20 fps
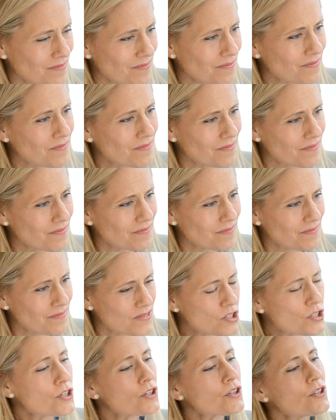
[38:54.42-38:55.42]
So
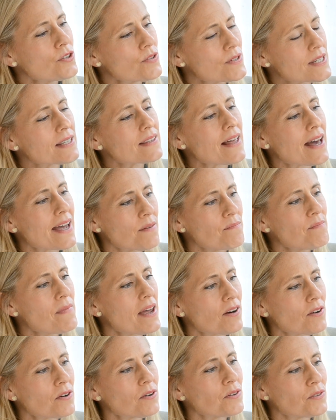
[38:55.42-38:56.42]
you're using that
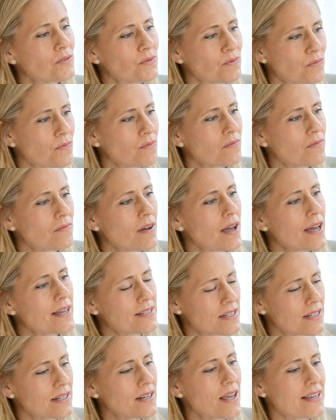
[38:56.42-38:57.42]
medical as
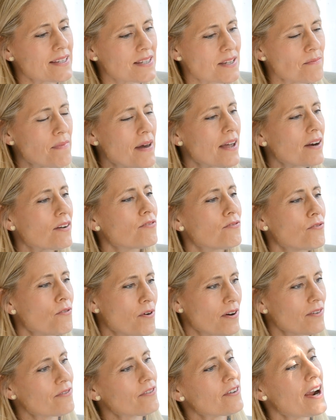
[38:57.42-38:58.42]
a
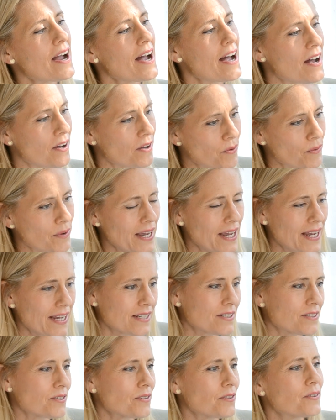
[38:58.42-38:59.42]
metaphor for how we
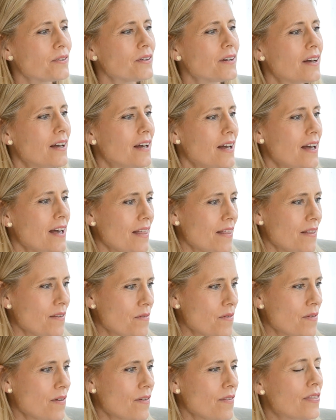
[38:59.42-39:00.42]
handle
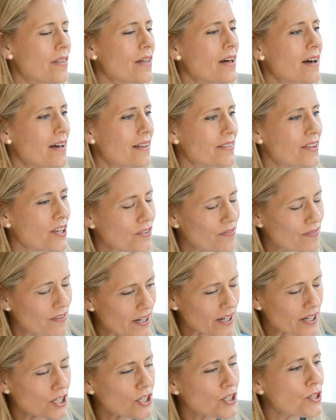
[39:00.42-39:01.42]
the
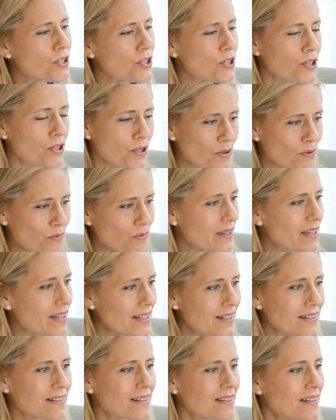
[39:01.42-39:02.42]
very
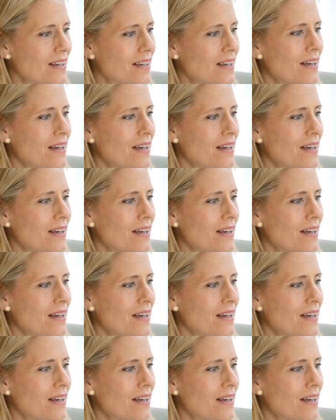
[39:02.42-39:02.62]
human